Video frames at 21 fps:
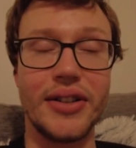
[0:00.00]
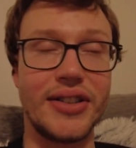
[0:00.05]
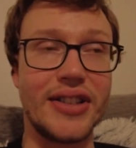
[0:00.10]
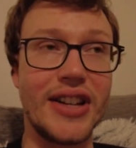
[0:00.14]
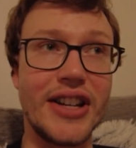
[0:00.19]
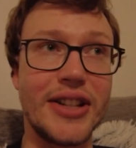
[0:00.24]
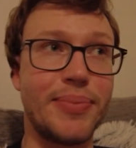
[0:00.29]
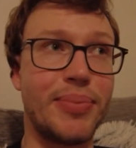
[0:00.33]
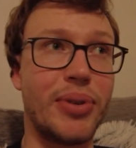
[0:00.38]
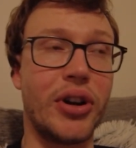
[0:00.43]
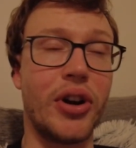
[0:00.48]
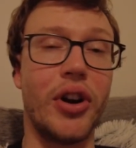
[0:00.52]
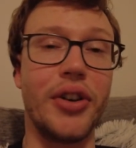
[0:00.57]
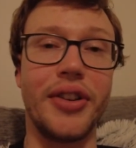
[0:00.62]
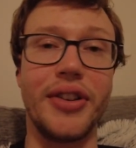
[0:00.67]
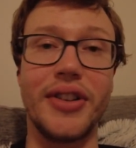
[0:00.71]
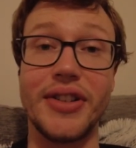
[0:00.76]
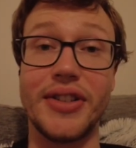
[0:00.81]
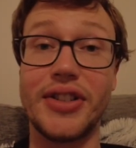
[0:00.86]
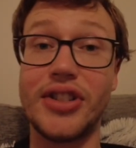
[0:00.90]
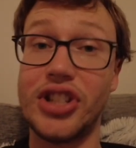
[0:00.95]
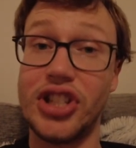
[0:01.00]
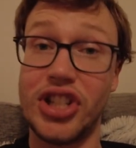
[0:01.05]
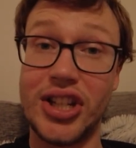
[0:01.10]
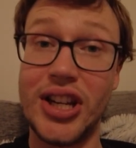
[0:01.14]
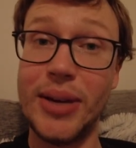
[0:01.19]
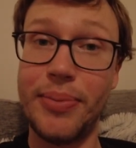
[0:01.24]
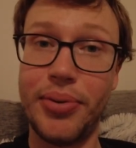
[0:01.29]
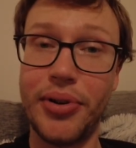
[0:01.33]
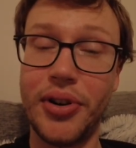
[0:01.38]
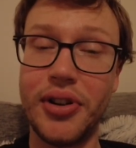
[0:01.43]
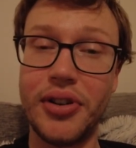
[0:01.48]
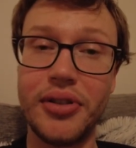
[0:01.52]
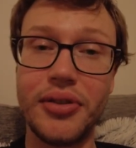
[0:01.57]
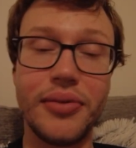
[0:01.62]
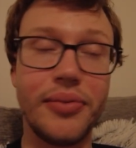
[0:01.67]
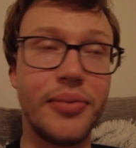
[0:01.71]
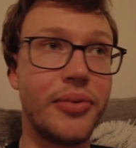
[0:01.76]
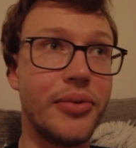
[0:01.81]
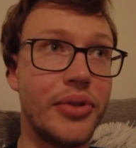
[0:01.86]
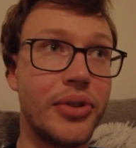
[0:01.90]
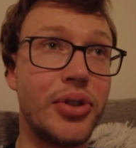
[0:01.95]
just because it is cheaper,
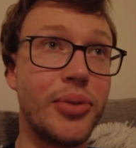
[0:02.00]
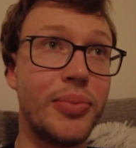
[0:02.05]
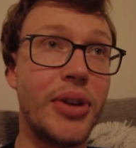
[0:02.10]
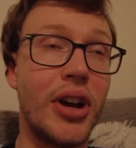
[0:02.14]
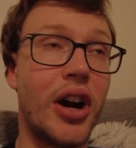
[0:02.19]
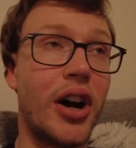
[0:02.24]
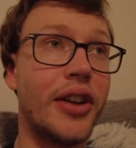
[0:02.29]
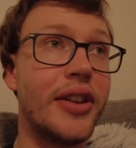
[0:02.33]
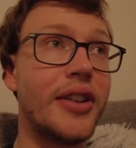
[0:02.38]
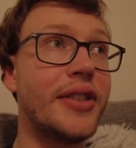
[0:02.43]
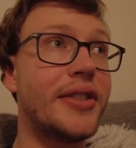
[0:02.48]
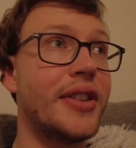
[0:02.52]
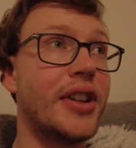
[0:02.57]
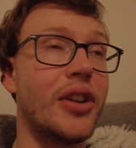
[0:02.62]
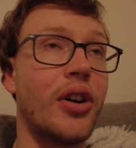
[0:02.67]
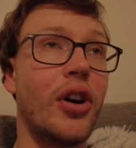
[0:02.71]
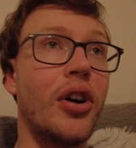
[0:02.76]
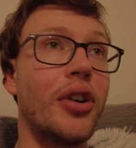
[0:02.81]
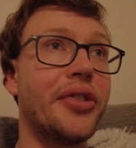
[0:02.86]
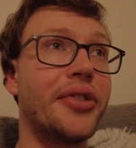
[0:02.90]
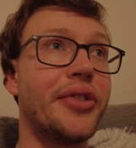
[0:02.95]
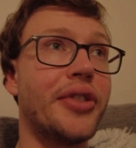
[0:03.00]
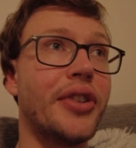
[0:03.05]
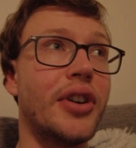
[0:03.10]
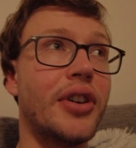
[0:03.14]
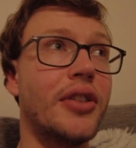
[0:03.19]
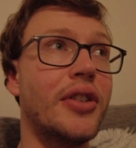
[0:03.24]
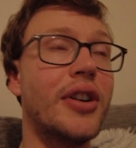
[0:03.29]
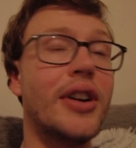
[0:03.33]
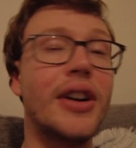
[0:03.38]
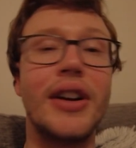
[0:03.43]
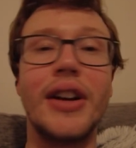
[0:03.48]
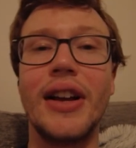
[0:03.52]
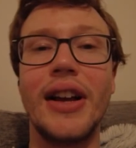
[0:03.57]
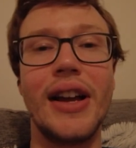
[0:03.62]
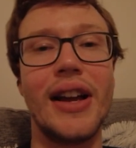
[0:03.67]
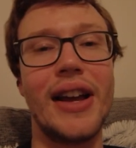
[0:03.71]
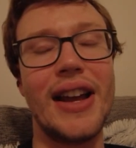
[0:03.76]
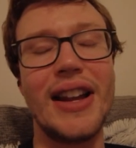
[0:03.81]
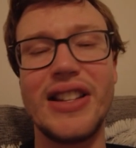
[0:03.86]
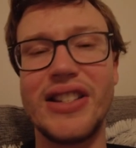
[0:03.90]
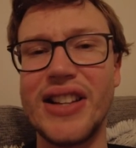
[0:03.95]
to be honest, and also
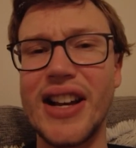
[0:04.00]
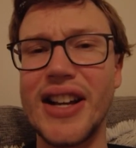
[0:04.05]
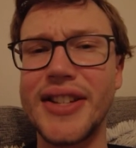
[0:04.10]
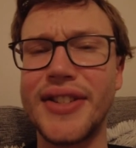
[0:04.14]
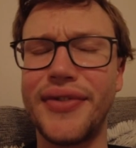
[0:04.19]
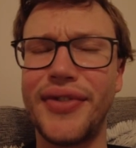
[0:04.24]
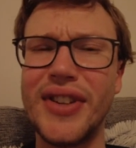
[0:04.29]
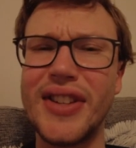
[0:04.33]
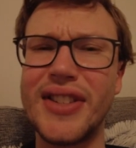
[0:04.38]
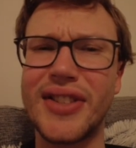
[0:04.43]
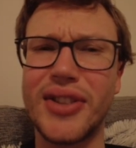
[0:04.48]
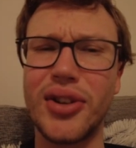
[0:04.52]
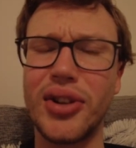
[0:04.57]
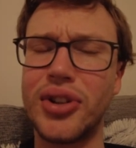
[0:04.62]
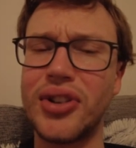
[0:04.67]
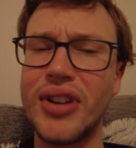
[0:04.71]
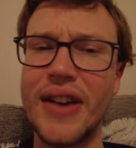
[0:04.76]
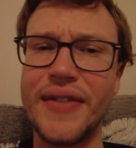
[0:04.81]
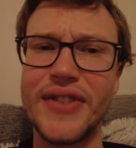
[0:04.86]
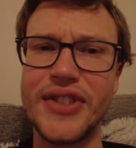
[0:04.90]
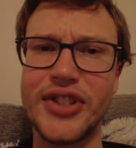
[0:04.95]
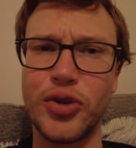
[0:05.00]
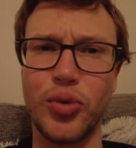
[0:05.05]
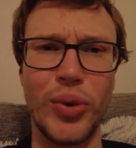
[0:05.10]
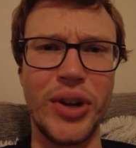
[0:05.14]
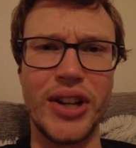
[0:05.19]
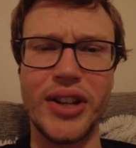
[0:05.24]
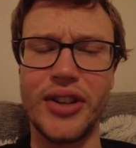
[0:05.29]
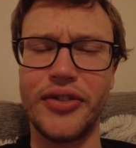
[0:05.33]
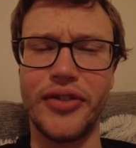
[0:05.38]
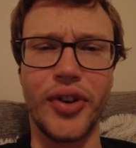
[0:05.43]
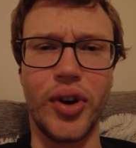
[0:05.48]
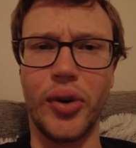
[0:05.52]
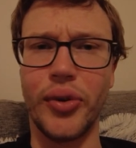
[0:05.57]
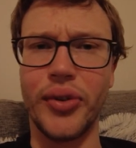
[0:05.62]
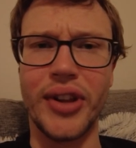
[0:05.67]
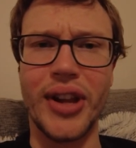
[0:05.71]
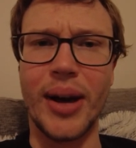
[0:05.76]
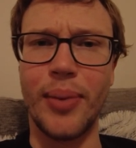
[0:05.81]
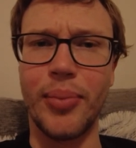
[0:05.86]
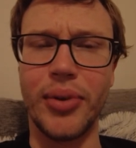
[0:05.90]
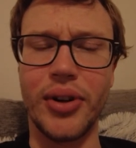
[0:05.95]
it just feels good to have a Swedish phone
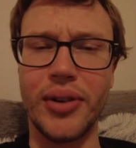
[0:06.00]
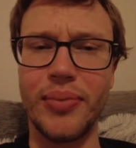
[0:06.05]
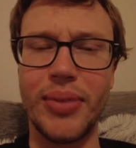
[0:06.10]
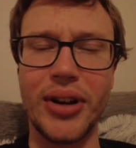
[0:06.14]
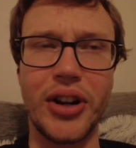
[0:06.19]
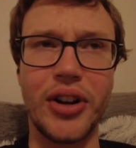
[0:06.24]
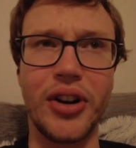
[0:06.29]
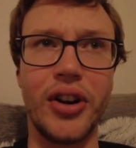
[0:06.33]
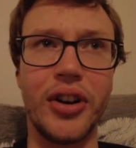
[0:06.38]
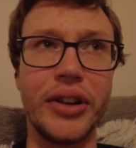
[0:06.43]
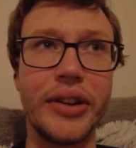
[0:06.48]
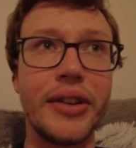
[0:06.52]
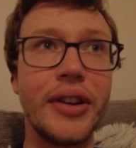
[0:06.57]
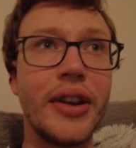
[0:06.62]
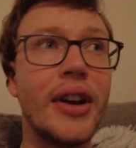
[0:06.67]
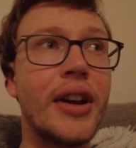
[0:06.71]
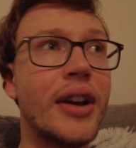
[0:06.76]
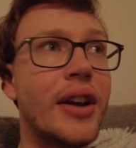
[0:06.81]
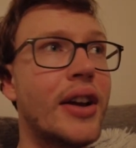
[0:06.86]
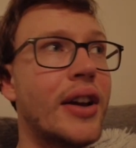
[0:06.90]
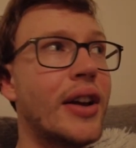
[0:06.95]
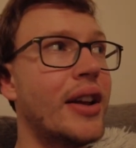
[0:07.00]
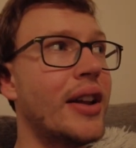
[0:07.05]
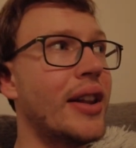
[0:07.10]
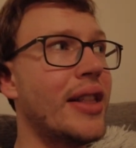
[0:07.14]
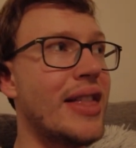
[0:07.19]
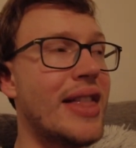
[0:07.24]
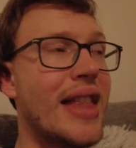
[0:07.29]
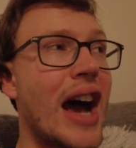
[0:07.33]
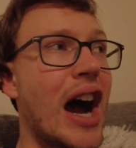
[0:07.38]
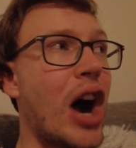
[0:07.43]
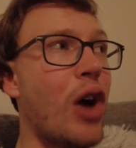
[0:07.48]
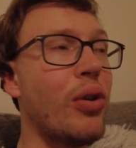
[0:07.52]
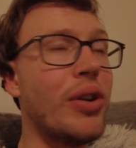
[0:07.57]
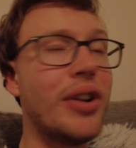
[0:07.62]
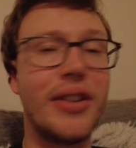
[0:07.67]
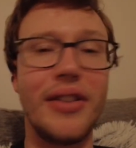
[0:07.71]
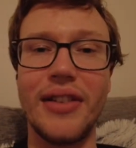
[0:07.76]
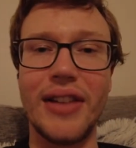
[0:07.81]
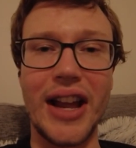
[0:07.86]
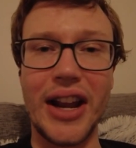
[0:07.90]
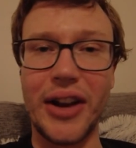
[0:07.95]
number because now
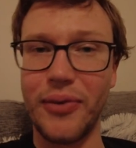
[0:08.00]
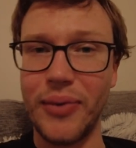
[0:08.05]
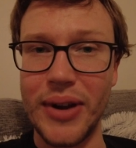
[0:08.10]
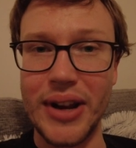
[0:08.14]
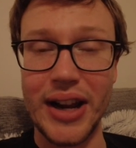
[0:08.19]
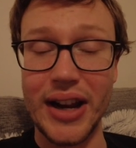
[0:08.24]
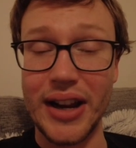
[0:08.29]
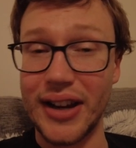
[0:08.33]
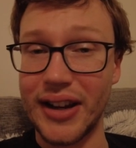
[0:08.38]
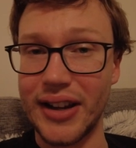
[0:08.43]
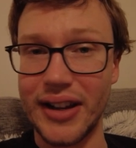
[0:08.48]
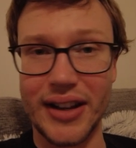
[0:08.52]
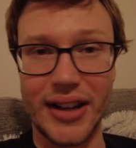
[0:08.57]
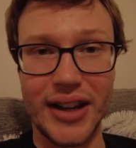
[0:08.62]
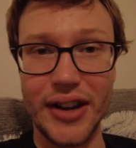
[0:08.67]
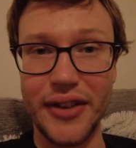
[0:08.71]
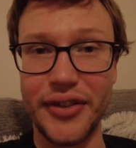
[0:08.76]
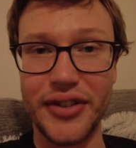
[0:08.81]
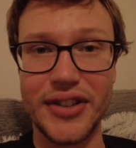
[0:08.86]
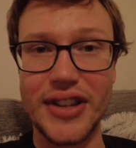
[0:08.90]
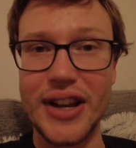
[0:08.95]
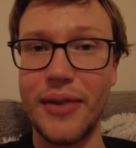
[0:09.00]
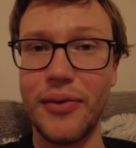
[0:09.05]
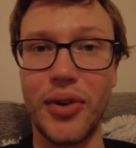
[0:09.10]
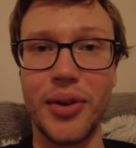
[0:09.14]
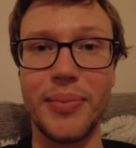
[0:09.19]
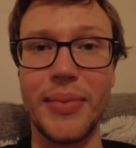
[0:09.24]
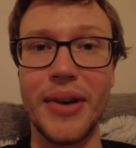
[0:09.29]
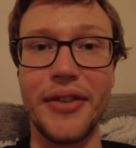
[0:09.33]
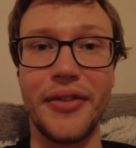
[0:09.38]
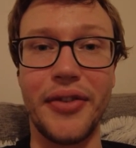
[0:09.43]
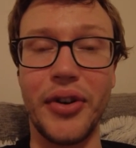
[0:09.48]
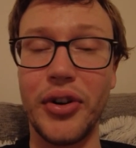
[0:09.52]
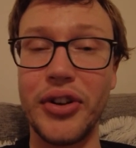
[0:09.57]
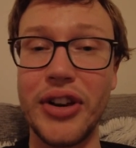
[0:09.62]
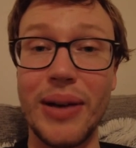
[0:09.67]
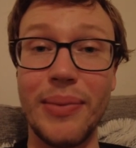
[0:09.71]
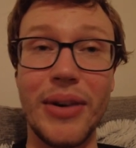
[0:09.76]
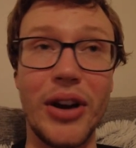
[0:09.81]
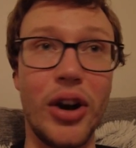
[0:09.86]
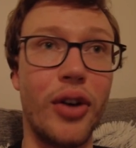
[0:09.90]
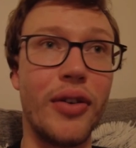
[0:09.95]
it like when I give someone my phone
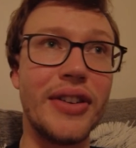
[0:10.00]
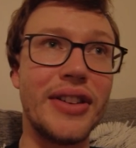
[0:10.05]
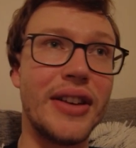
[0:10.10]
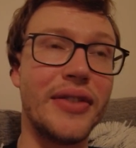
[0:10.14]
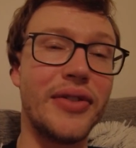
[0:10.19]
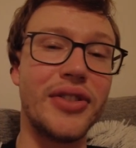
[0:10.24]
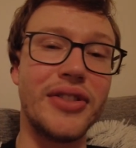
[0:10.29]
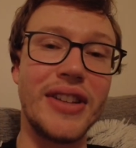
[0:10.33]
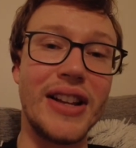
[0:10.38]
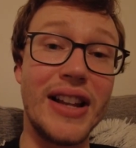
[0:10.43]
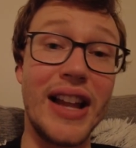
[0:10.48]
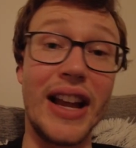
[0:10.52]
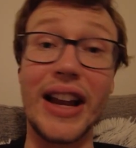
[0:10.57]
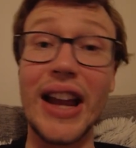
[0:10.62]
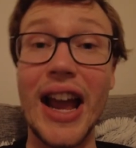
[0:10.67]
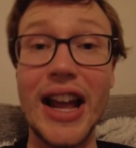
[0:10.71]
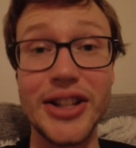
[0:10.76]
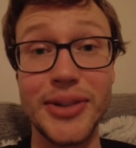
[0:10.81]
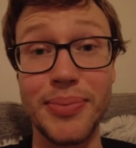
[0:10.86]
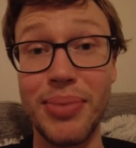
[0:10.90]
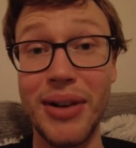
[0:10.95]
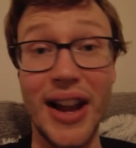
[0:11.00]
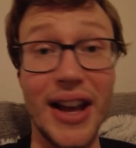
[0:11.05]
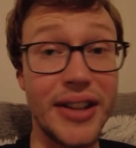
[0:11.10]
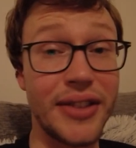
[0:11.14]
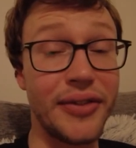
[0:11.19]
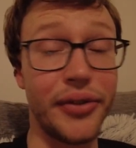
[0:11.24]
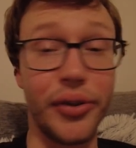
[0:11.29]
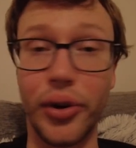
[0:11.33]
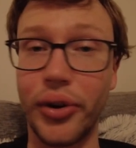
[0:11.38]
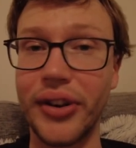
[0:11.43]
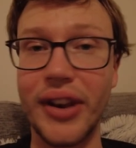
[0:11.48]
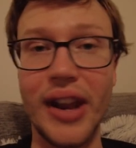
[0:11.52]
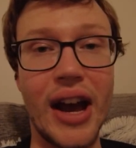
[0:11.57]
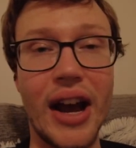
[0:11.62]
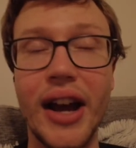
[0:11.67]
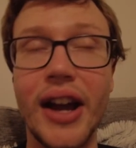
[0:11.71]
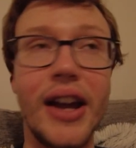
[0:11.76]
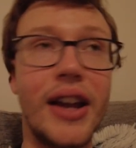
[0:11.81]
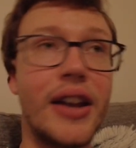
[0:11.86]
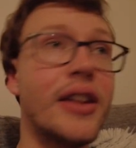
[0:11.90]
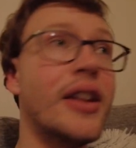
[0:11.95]
number, I always have to tell like, yeah, it's plus four
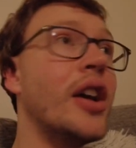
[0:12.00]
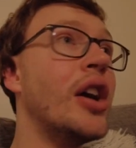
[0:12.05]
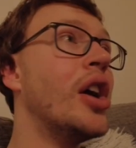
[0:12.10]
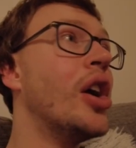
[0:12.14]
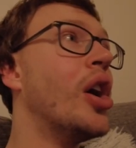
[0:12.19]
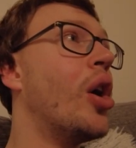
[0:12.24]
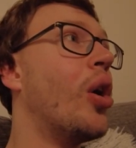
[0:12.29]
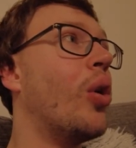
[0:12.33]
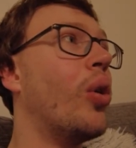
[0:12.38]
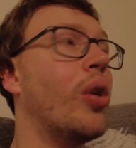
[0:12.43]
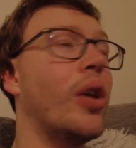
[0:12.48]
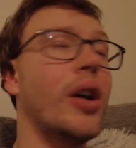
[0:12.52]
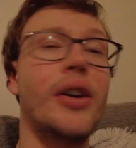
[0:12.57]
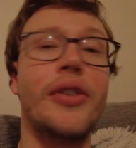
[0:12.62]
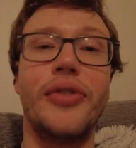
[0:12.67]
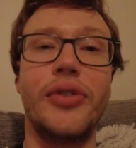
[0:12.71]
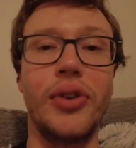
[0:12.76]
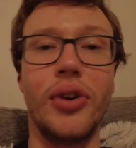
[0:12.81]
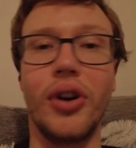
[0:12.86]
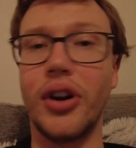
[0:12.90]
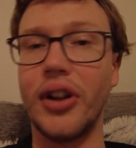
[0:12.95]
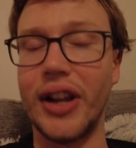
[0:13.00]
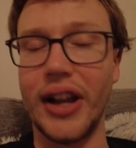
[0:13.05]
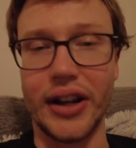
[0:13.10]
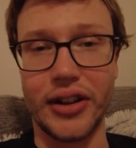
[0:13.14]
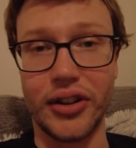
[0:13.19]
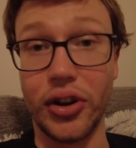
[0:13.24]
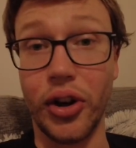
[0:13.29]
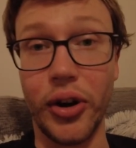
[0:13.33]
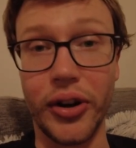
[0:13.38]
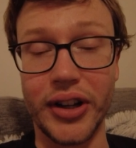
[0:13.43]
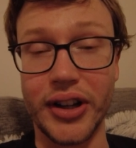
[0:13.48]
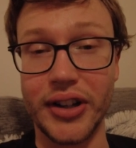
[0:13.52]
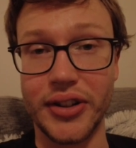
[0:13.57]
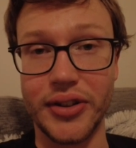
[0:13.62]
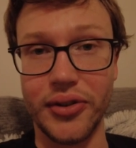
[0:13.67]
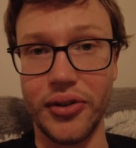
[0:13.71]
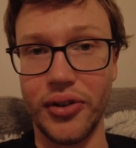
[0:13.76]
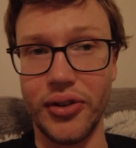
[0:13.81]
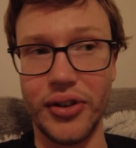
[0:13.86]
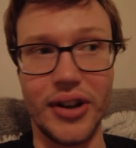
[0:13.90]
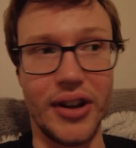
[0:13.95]
nine, or if you're like talking
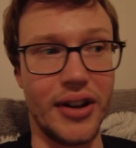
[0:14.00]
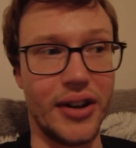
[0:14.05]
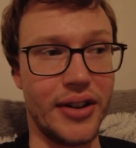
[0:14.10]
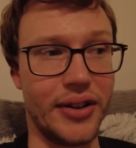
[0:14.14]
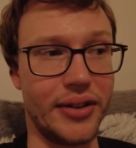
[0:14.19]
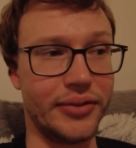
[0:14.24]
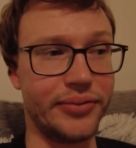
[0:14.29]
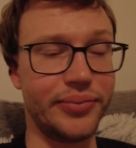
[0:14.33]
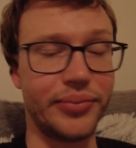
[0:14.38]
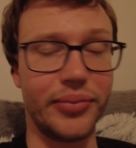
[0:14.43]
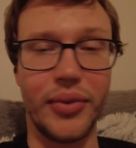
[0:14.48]
to. Uh,